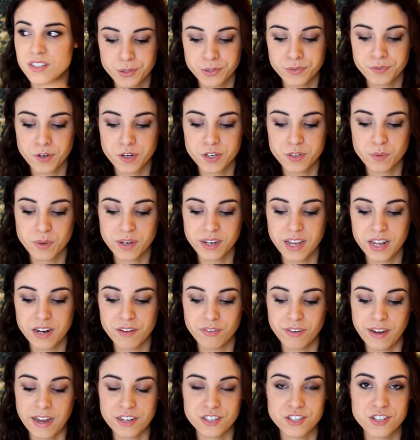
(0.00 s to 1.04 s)
As far as what kind of
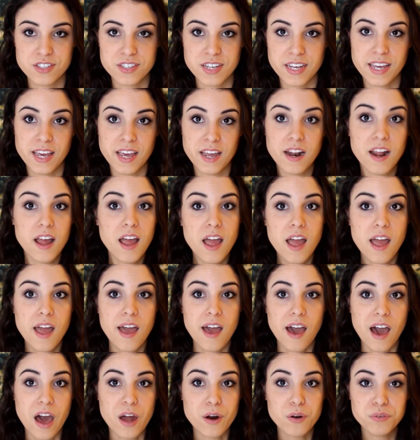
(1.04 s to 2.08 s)
reactions I get,
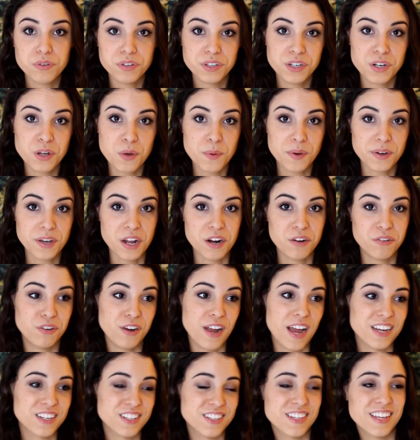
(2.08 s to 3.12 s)
I don't really know what kind of
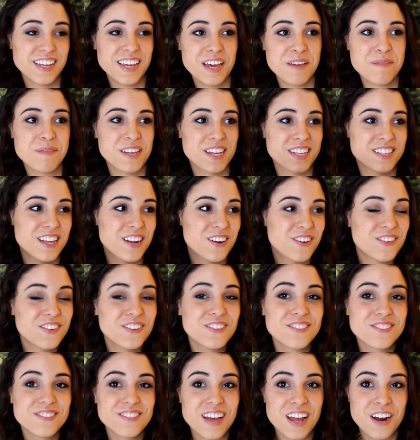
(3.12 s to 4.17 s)
reactions I get because I
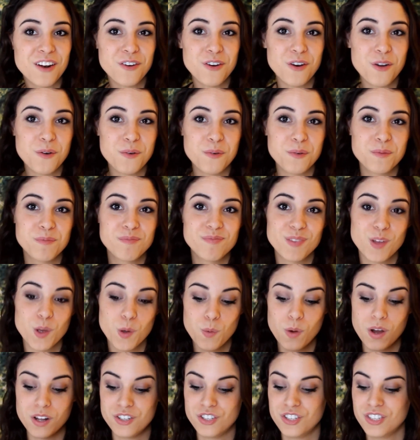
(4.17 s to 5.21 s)
don't know who
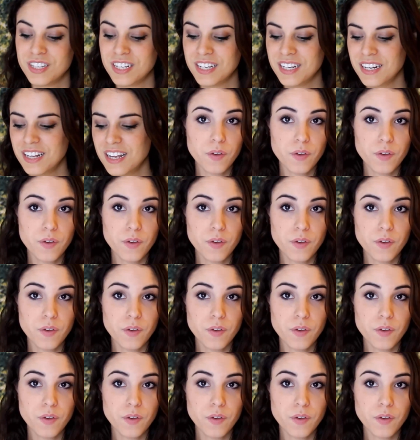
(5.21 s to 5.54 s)
watches it.